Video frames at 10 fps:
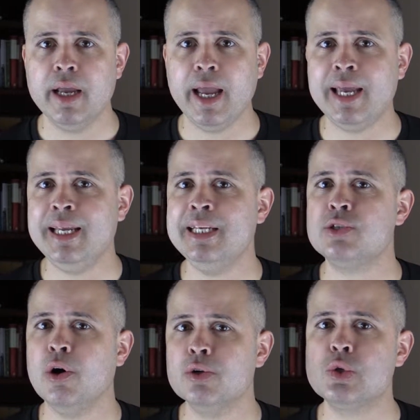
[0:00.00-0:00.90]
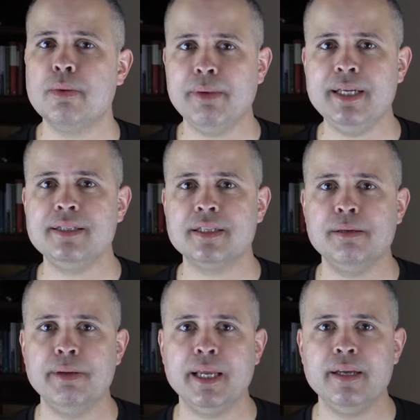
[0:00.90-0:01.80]
And it's also amazing to
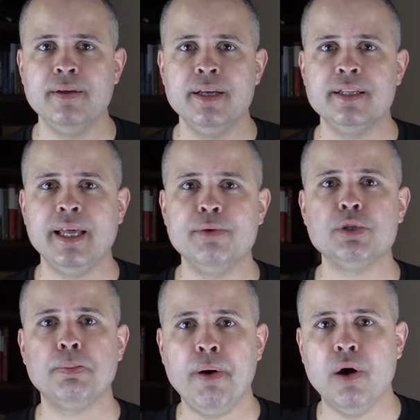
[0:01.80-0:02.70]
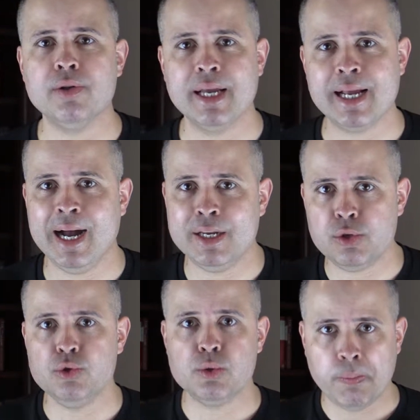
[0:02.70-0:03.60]
me that it was Paul, that God
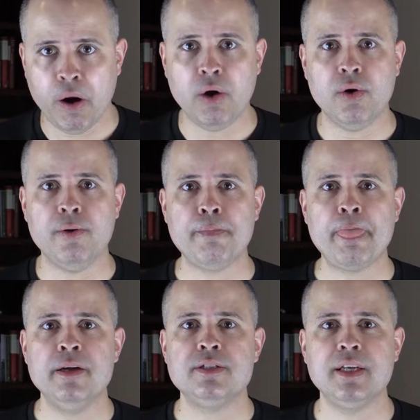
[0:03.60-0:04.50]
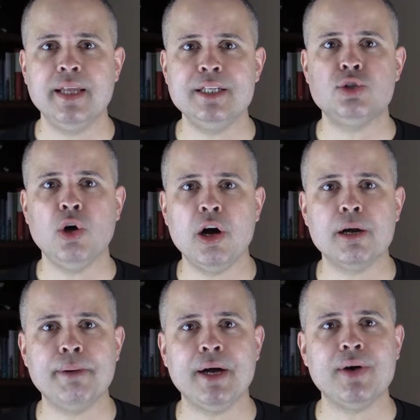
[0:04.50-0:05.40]
used Paul to then talk
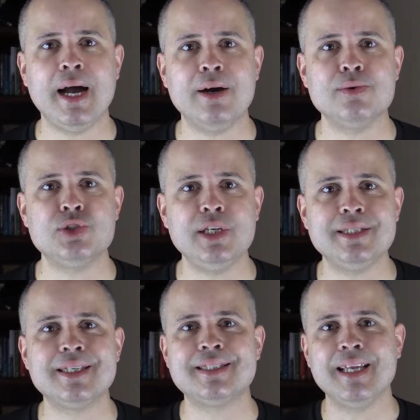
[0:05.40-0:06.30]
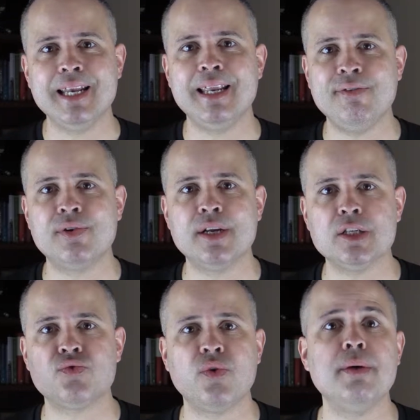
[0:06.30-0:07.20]
about how Jesus delivered
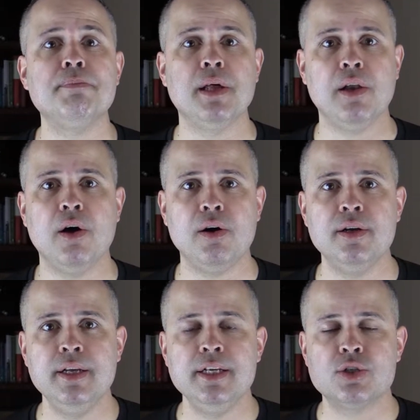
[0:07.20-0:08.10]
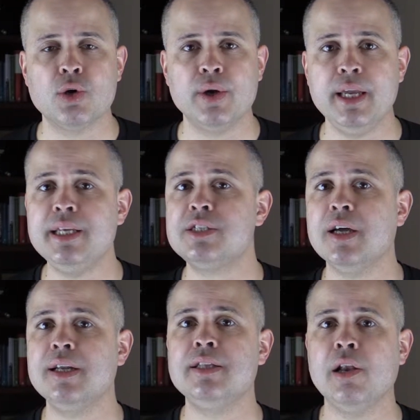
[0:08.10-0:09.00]
us from the law. So he
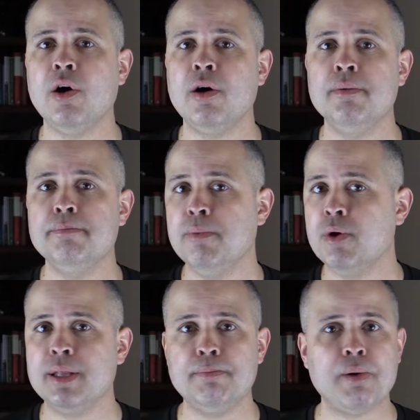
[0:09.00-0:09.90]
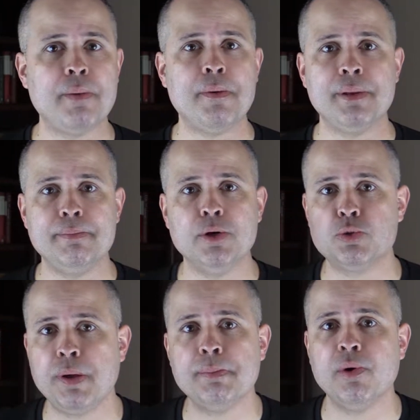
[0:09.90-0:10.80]
studied the law more than probably
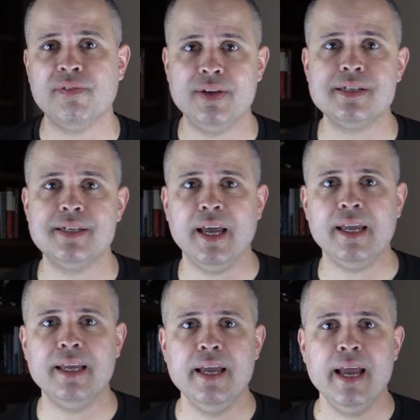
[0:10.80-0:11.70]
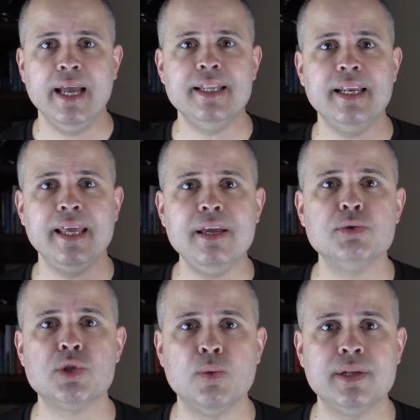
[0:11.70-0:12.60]
most people of his day. And then he
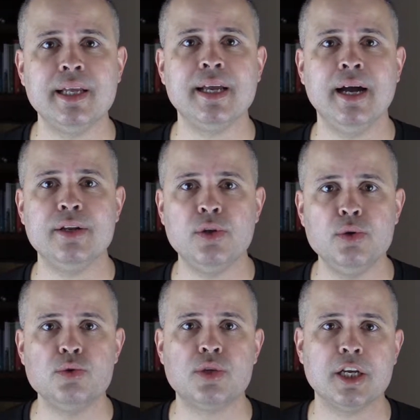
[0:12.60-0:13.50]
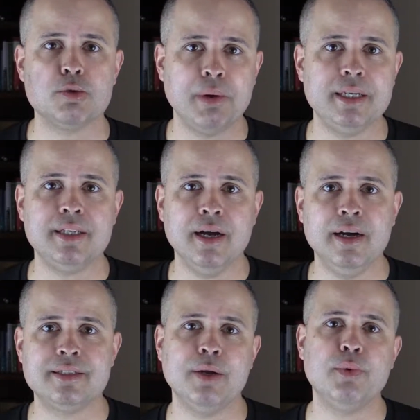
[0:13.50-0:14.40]
was the one that God used to explain to
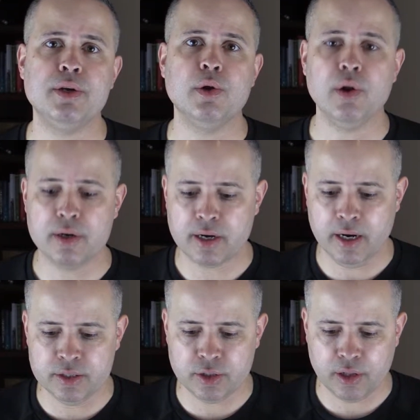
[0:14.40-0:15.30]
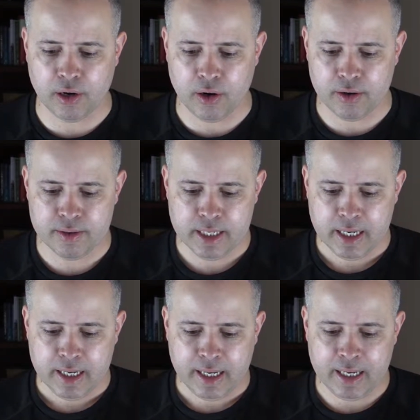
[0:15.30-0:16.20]
us that we're no longer under the law.
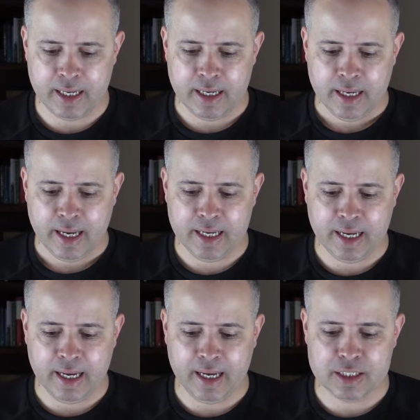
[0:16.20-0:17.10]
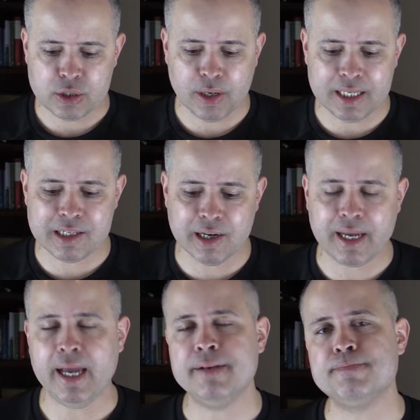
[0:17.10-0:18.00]
So let's look
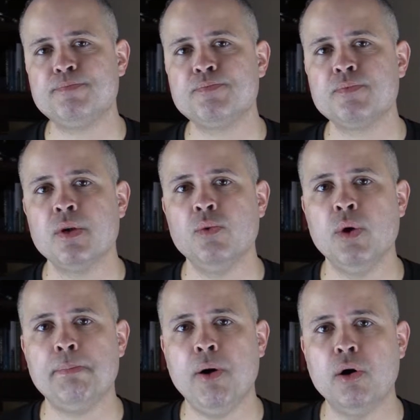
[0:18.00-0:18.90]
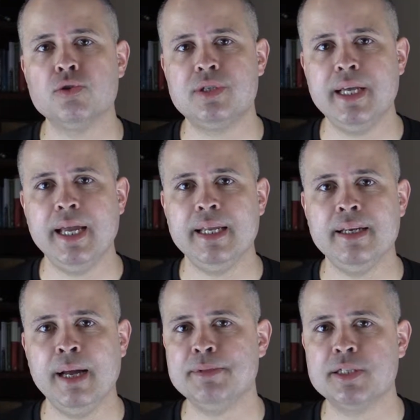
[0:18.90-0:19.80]
at what Paul
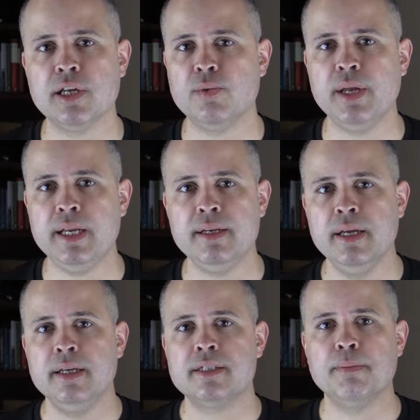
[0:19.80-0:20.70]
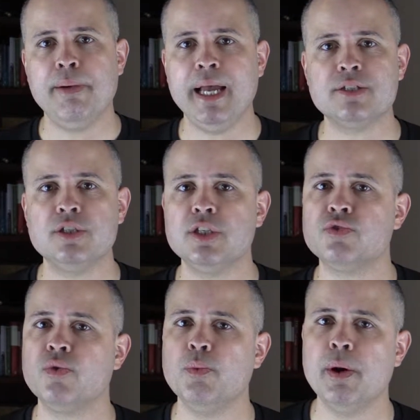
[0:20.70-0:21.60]
said. I'm just going to read some
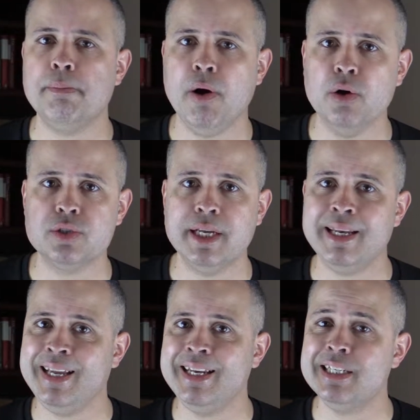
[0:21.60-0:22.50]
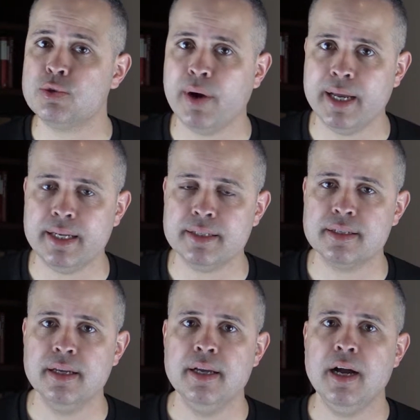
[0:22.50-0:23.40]
passages from what Paul said in his
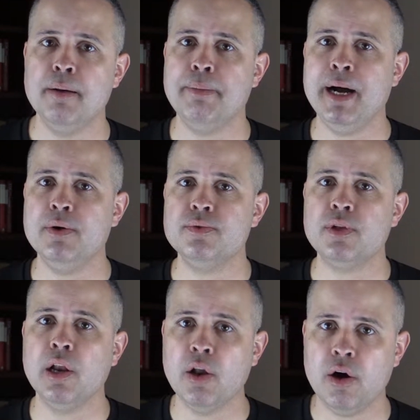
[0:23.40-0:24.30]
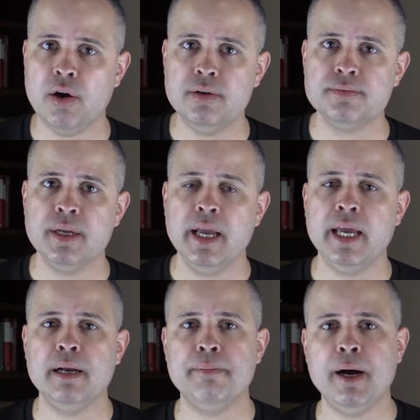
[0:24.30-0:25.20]
writings about the law
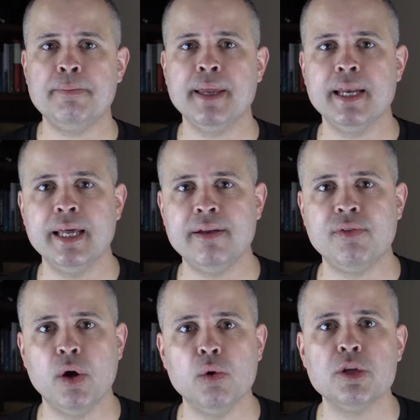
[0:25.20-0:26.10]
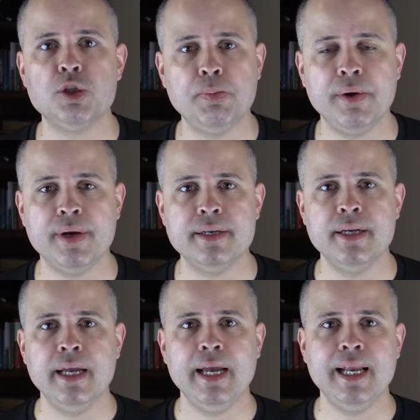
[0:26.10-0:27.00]
and about being led of the Holy Spirit
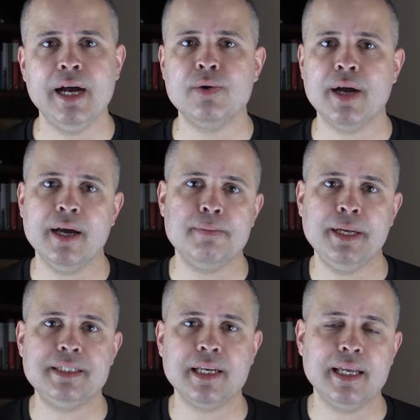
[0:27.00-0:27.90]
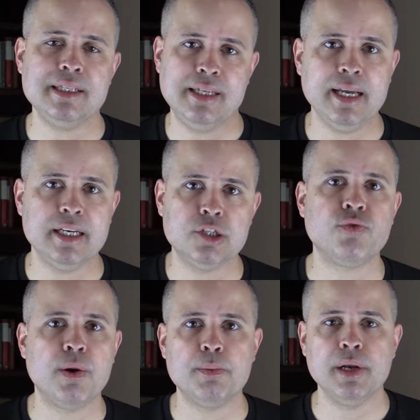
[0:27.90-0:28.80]
and how God basically has taken us
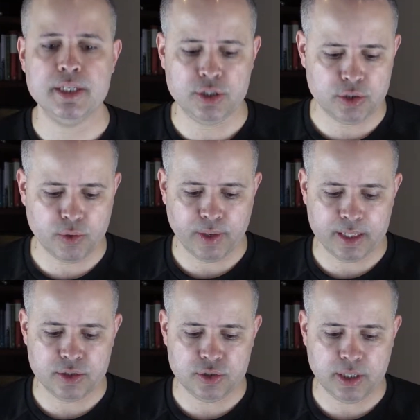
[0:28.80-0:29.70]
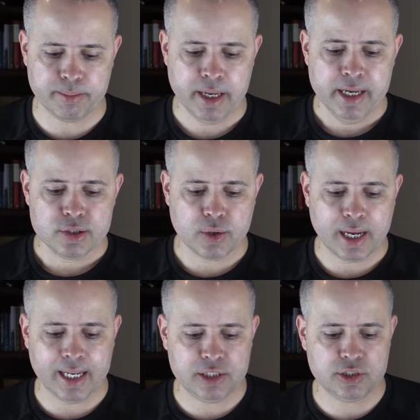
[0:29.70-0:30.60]
from religion to relationship. So
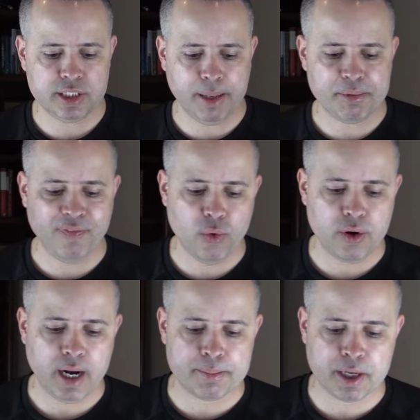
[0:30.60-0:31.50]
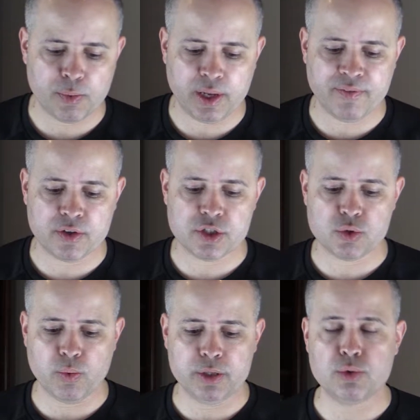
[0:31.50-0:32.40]
Galatians chapter 4, I'm going to read verses
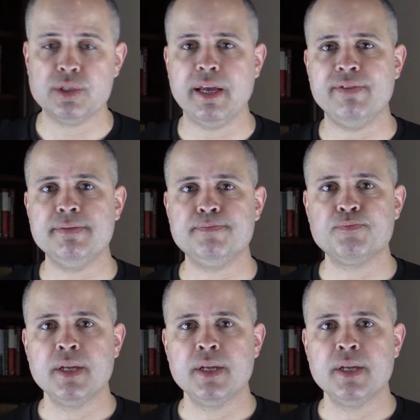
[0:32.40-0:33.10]
1 through 7.